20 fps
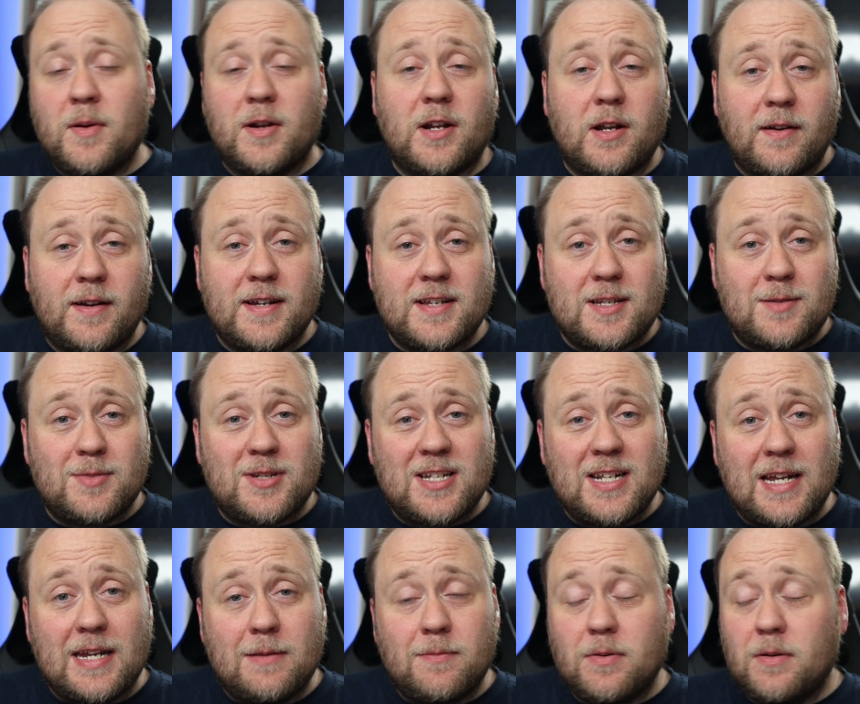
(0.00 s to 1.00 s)
going to go and get some
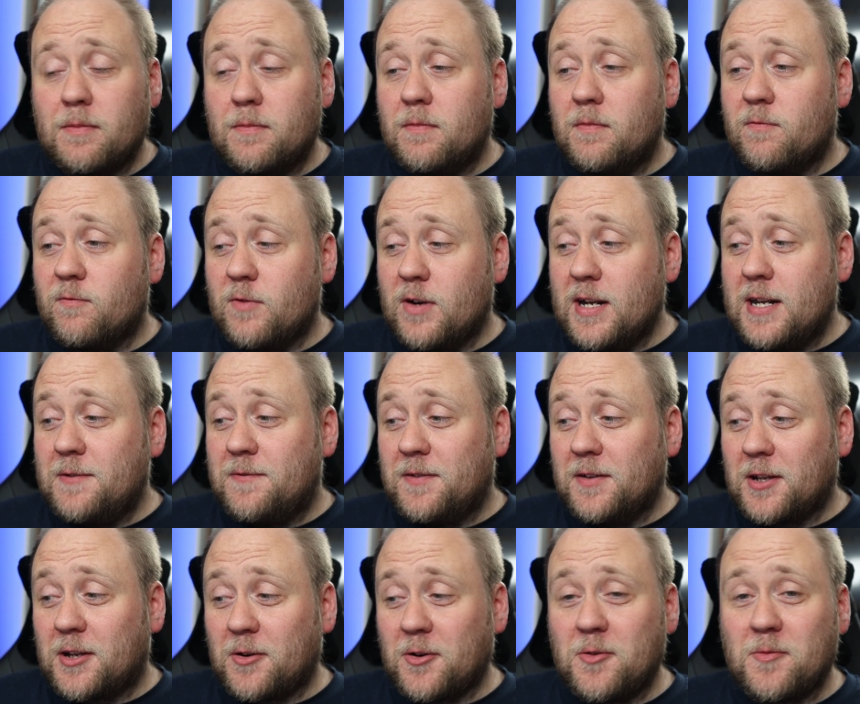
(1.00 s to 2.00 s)
sleep, ready for
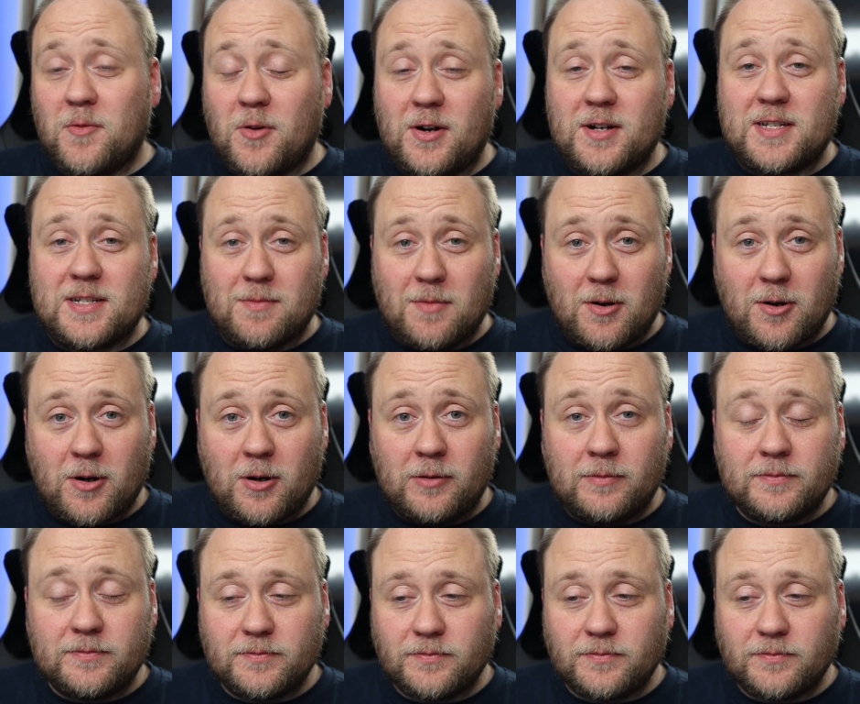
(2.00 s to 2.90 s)
the group ride tomorrow.